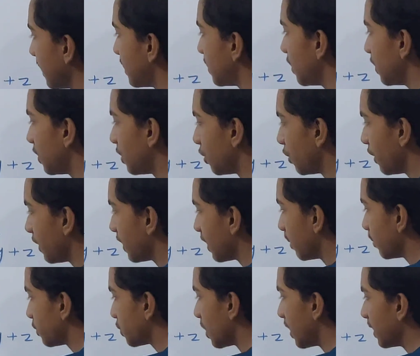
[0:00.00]
can see three
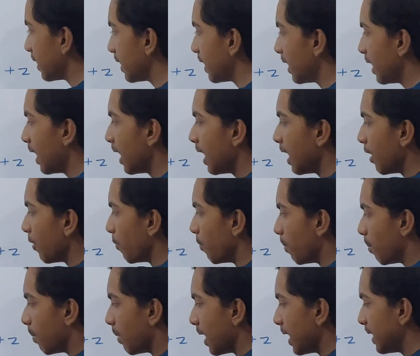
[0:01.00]
terms are there,
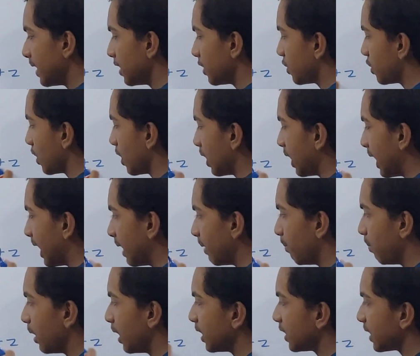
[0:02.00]
minus
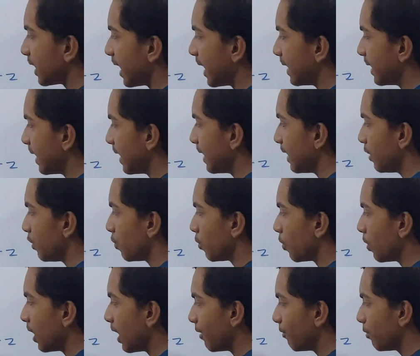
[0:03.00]
and plus, and then you
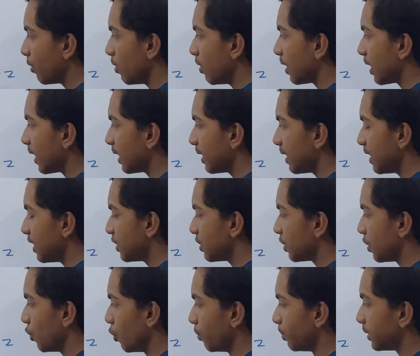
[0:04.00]
don't have to look at
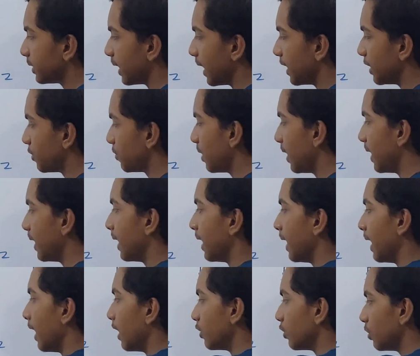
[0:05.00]
these cube signs, right?
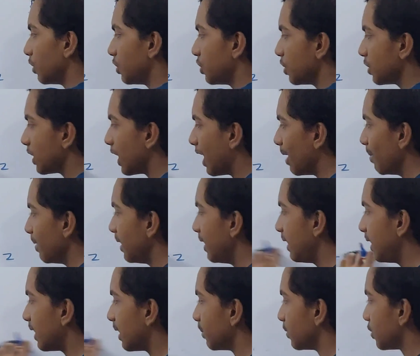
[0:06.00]
So this is how
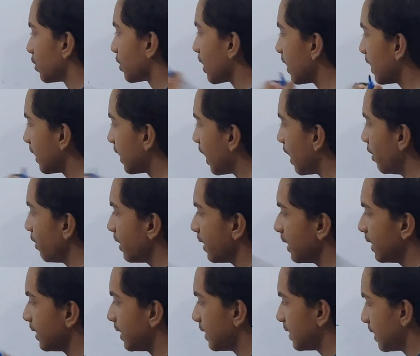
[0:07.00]
many terms, you can count
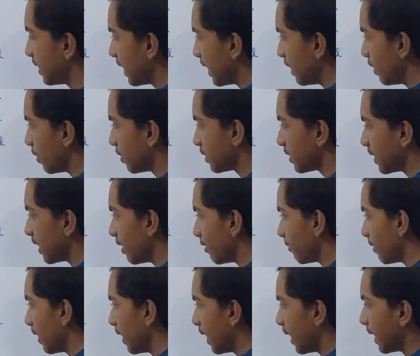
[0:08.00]
and tell
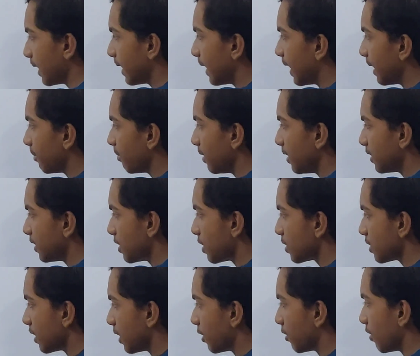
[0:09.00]
yourself that means
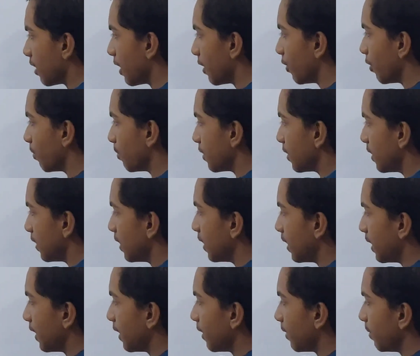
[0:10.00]
this is a trinomial,
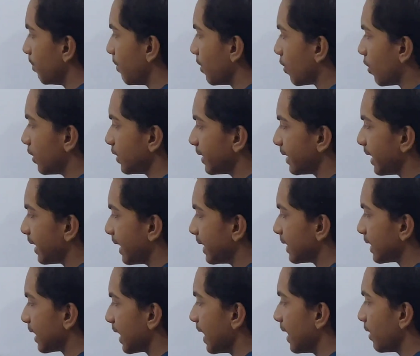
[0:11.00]
because it
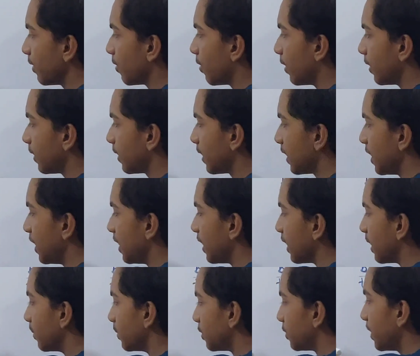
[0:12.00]
has again got three
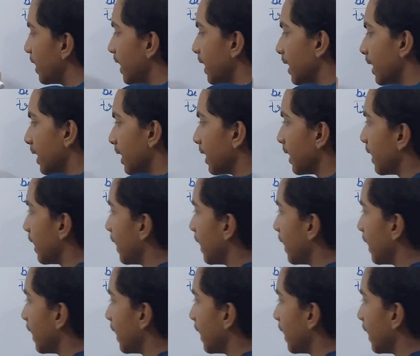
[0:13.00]
terms, right?